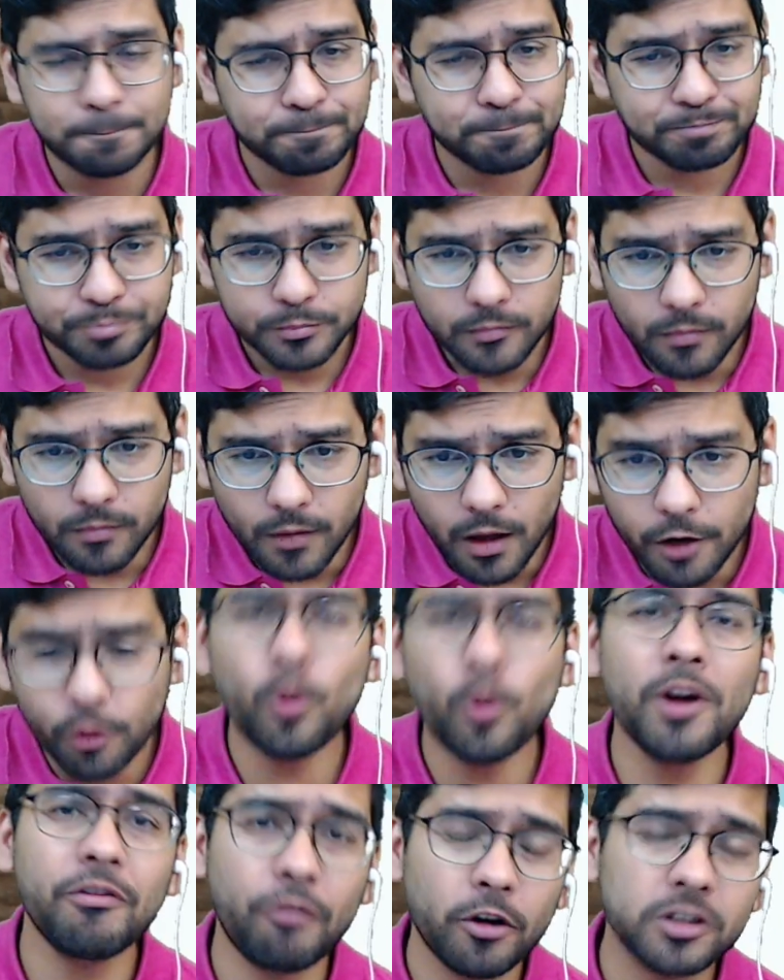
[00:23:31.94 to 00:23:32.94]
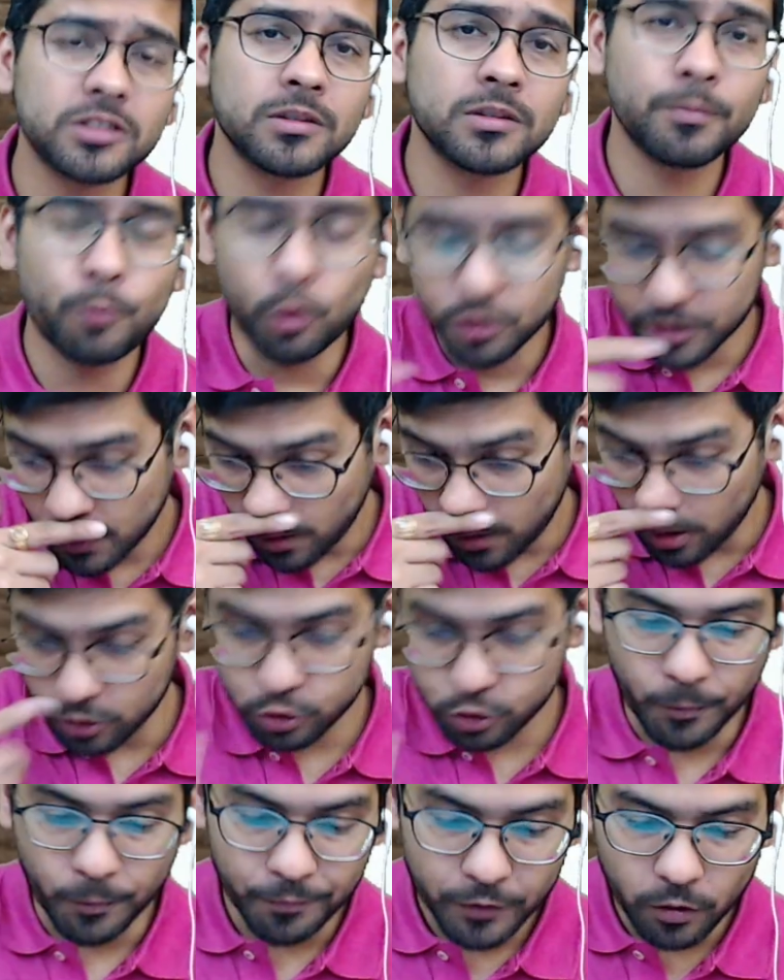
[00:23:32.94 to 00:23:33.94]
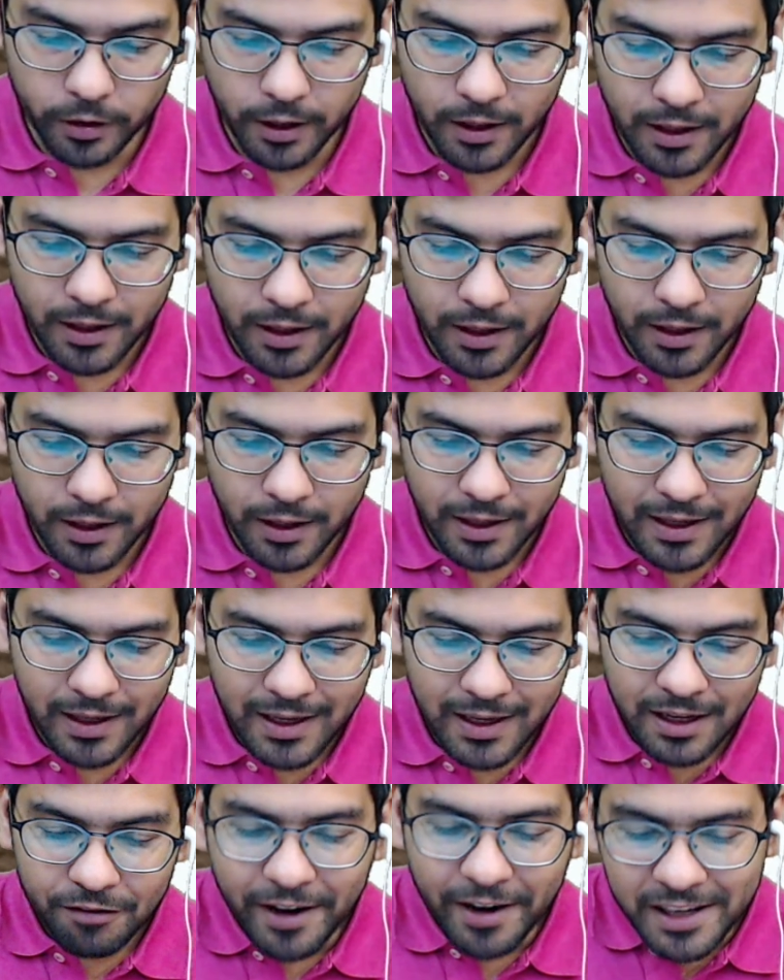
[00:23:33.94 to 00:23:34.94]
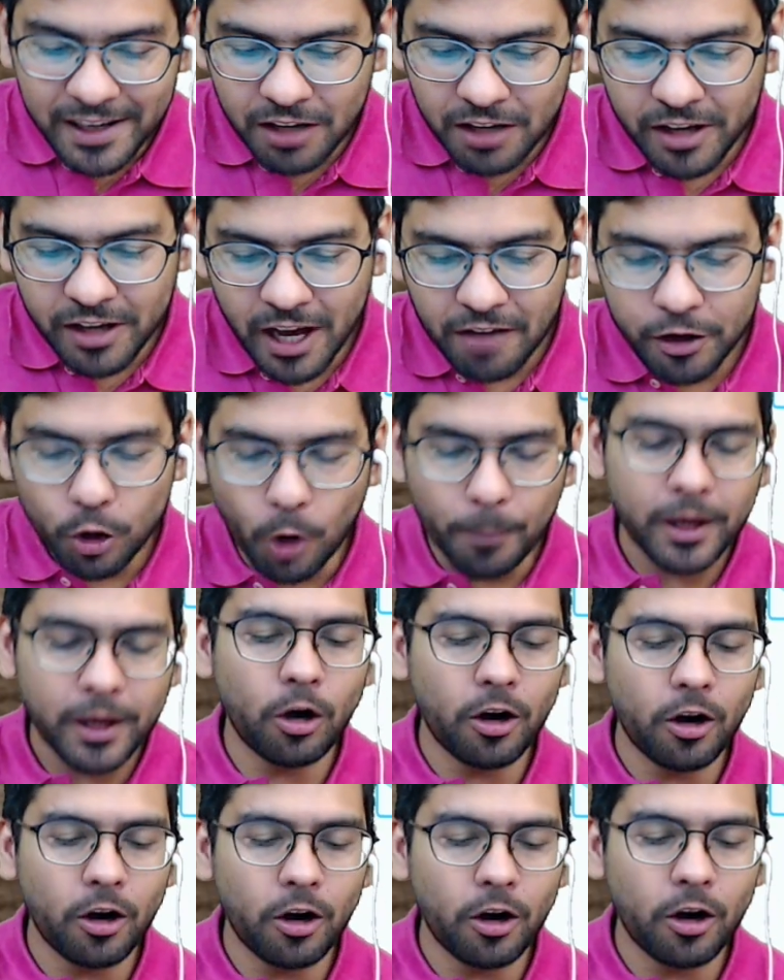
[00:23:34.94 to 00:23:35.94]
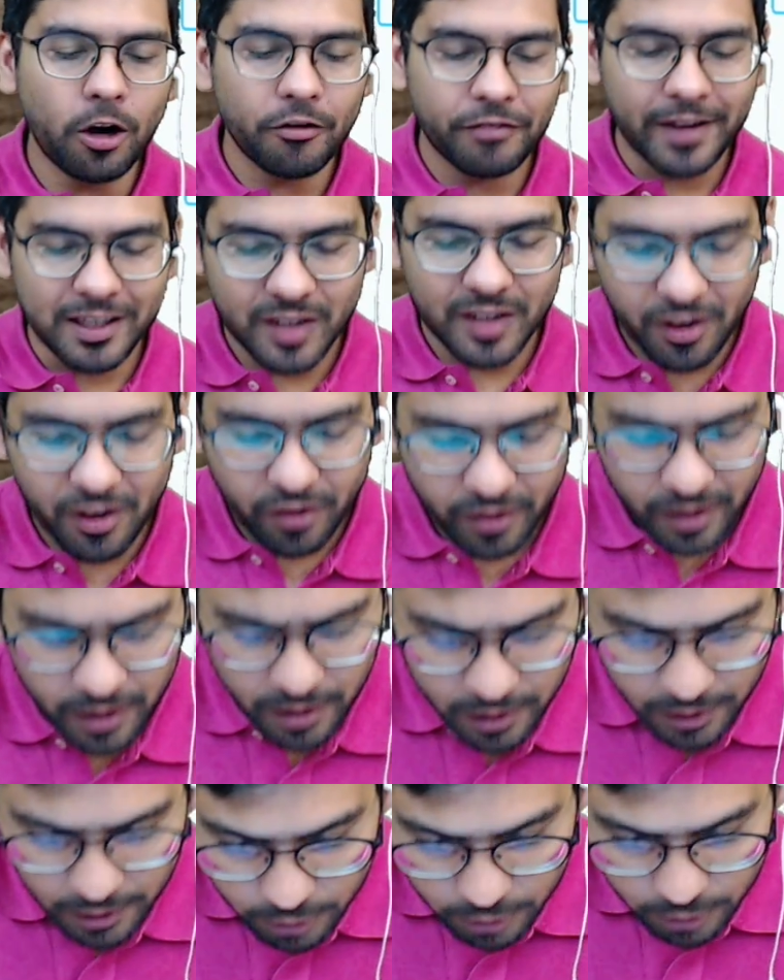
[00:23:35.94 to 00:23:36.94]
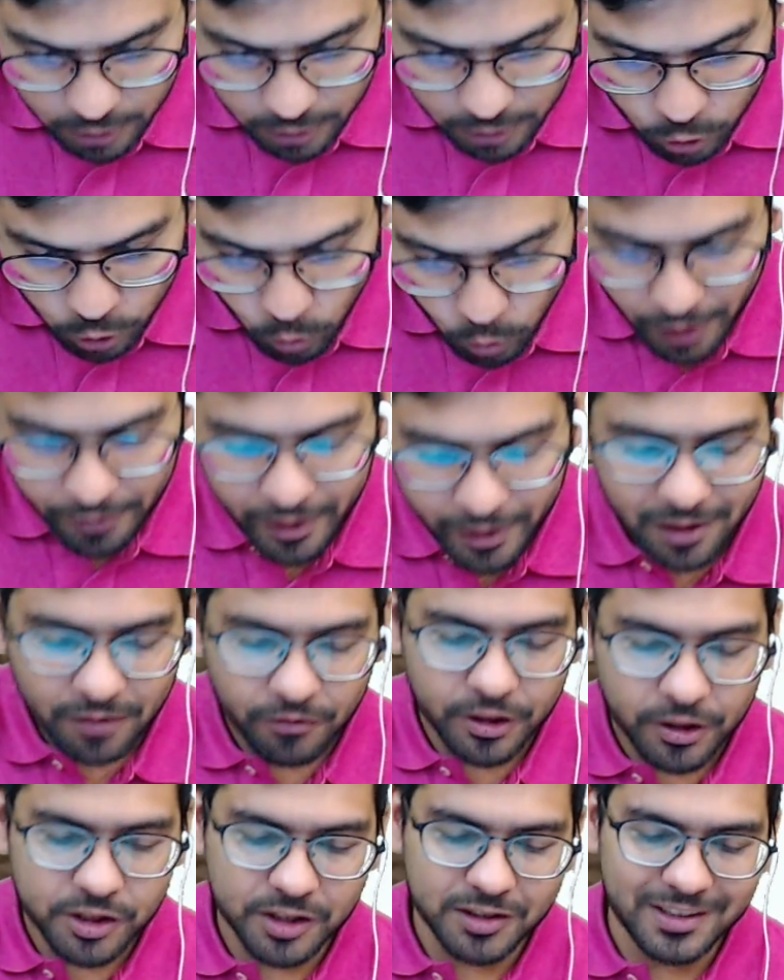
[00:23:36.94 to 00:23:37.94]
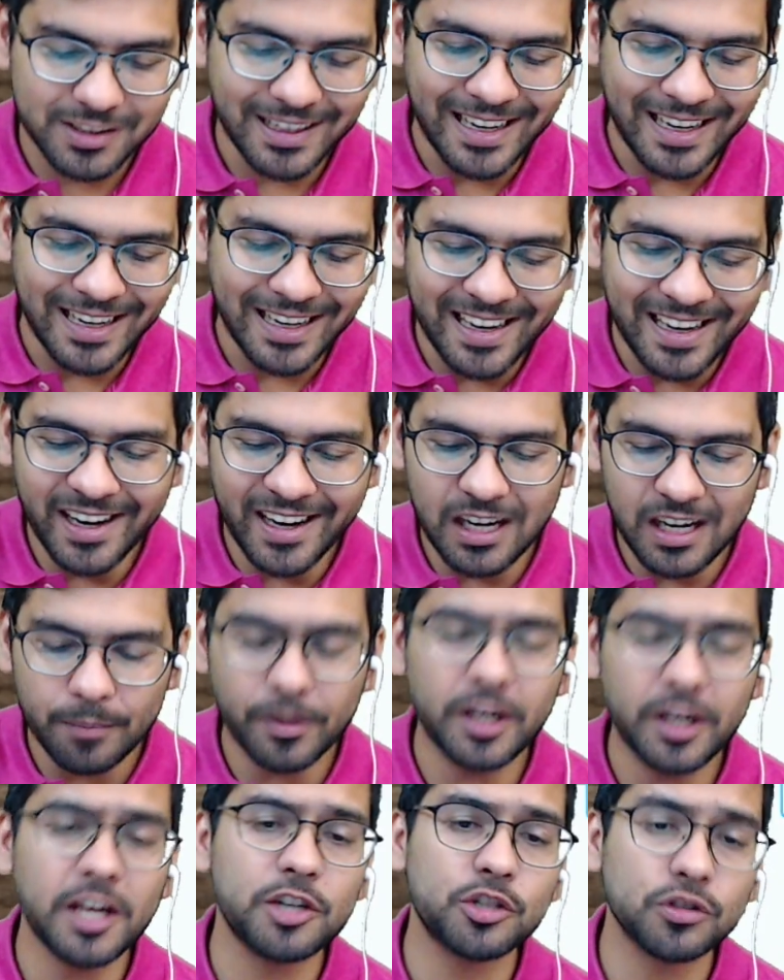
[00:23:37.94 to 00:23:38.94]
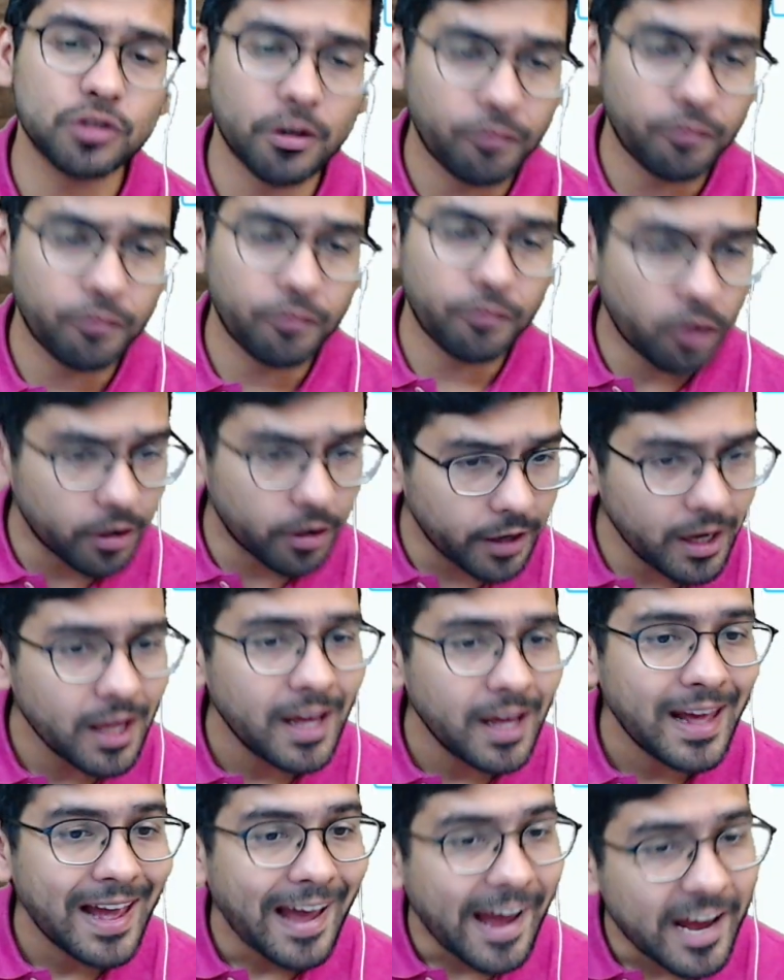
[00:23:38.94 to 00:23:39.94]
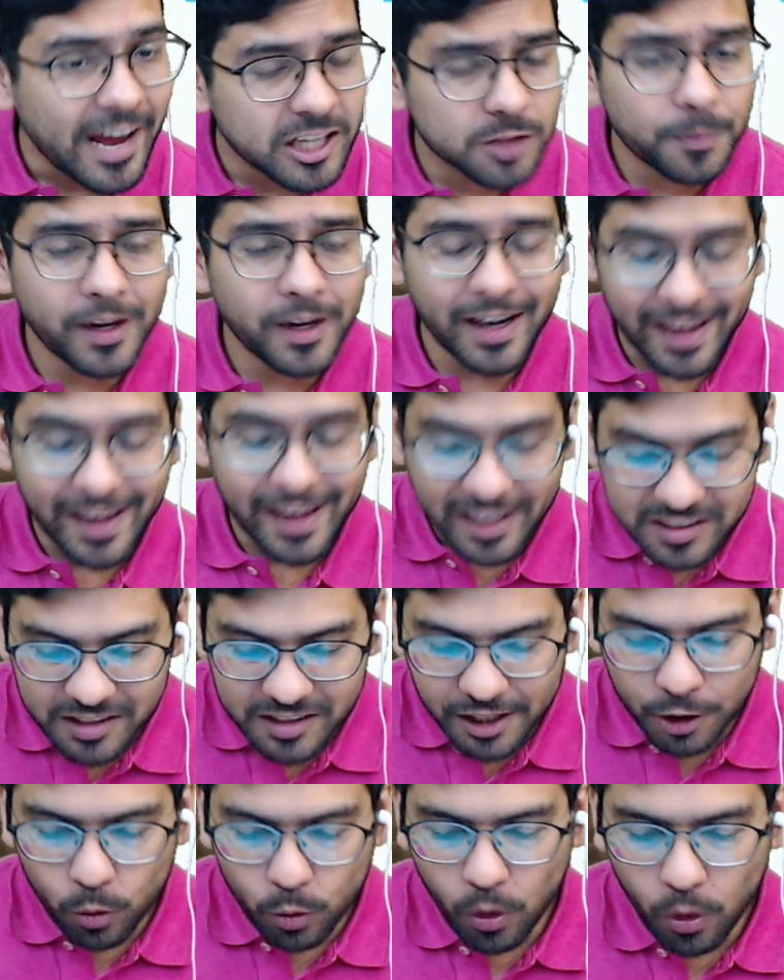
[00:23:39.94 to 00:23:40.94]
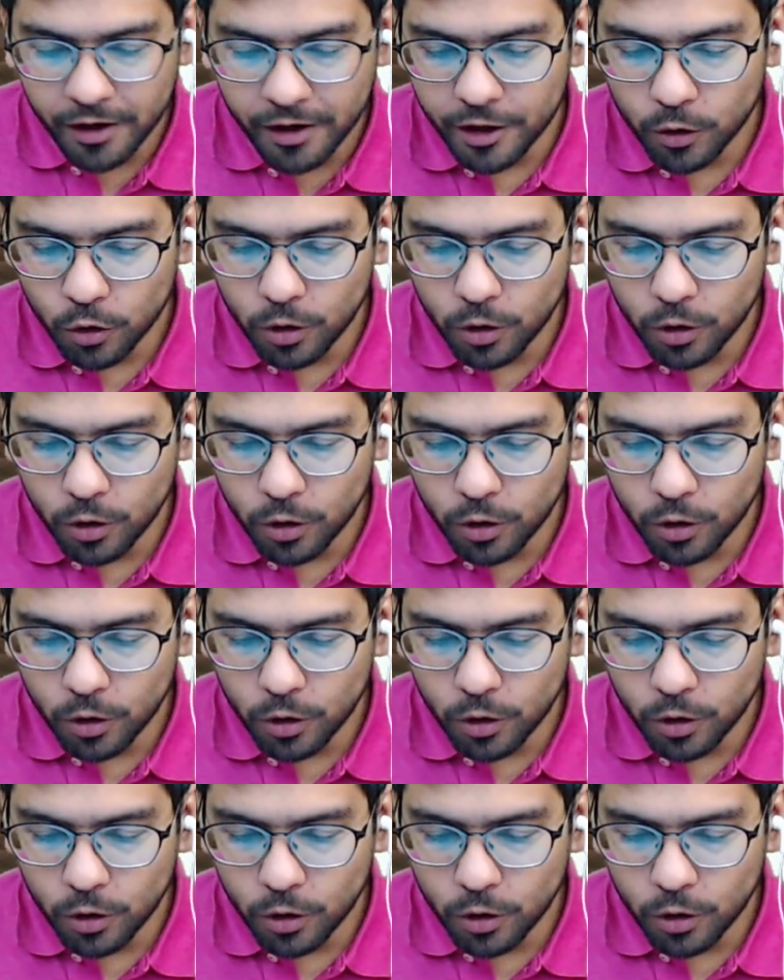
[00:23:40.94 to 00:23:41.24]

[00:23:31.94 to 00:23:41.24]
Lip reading: true and false portion also. Okay, finally we have a topic of essay 200, which is inherent limitations of audit. As per essay 200,